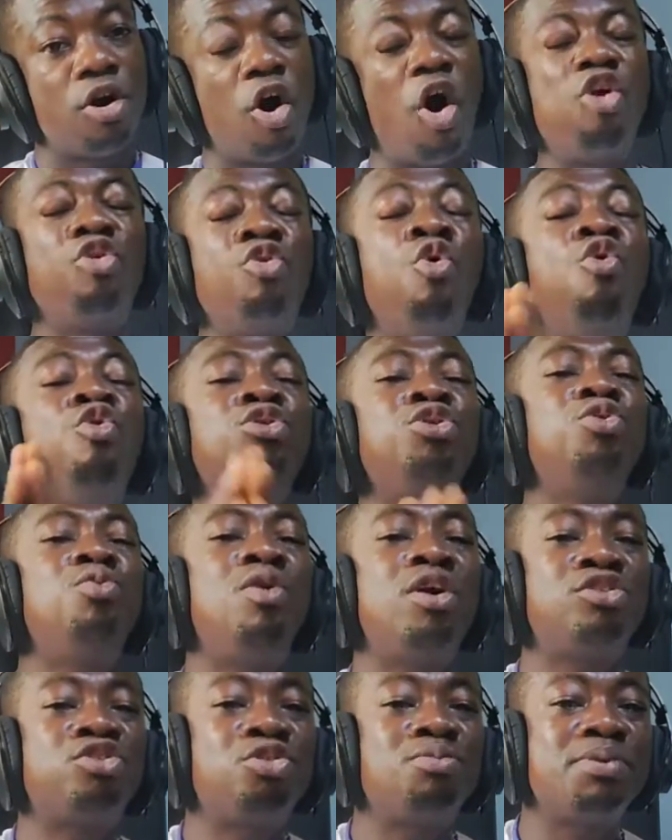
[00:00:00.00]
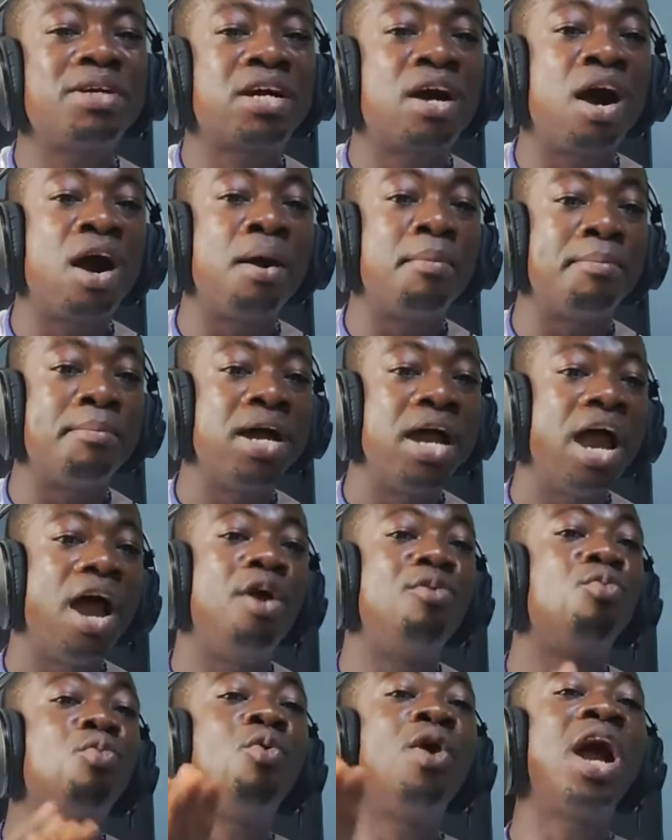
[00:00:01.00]
on who you want to become
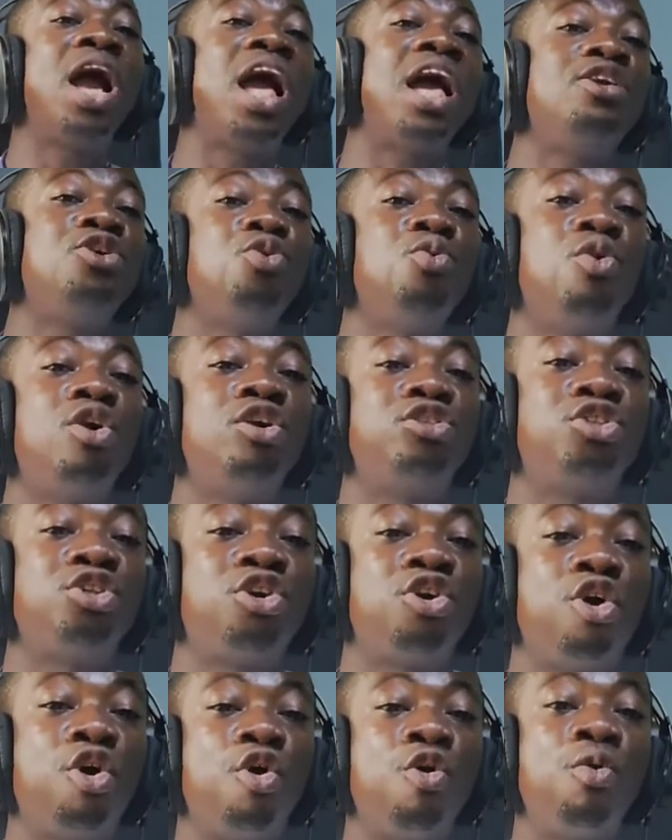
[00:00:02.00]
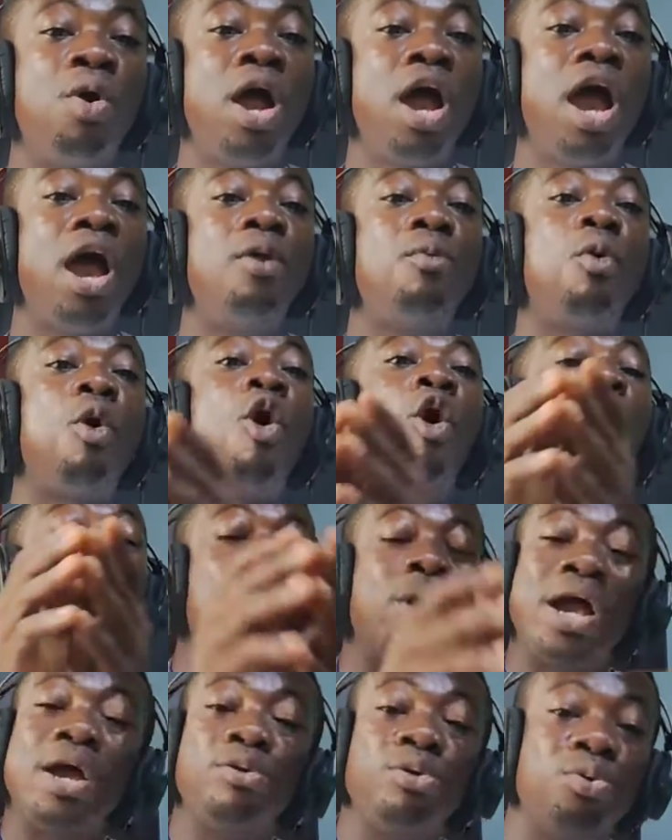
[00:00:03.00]
and where you want to go, and or
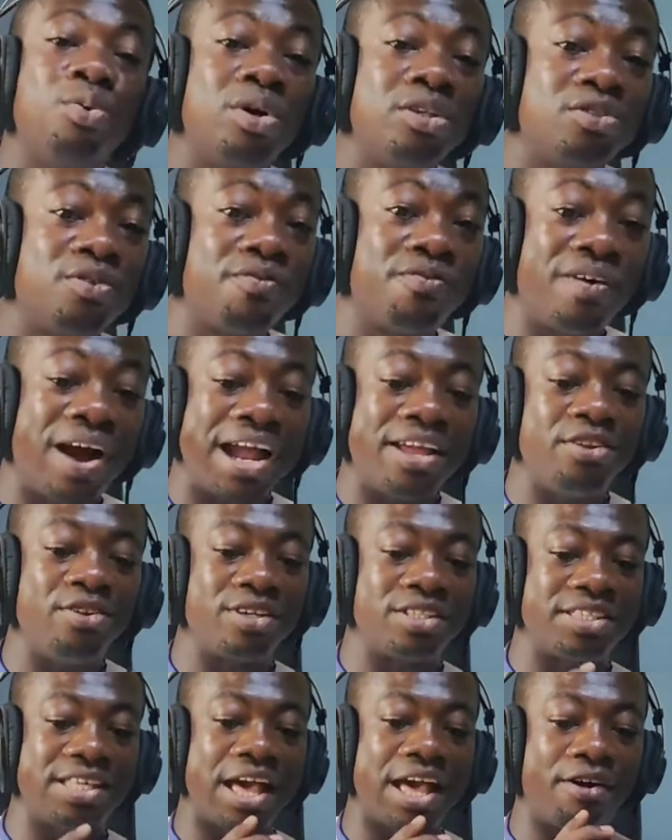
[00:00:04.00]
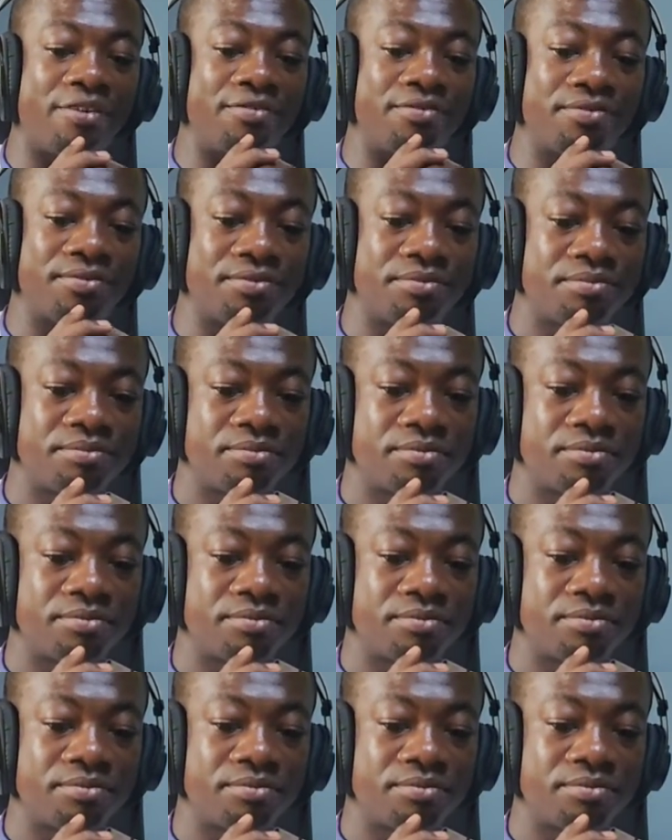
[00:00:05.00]
where you want to find yourself.